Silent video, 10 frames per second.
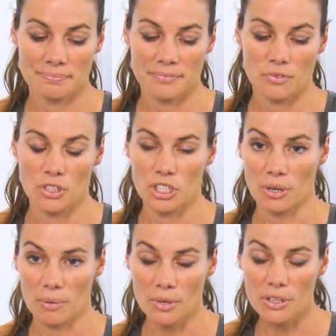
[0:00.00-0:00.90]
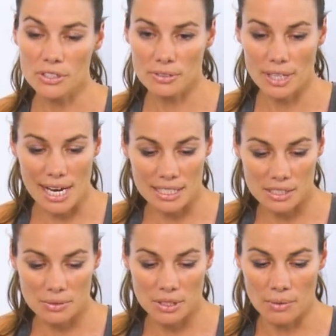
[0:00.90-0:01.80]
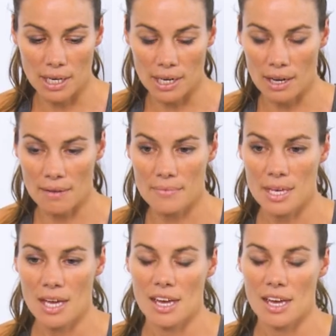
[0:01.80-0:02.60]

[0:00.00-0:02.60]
When you are most relaxed is when you wake up,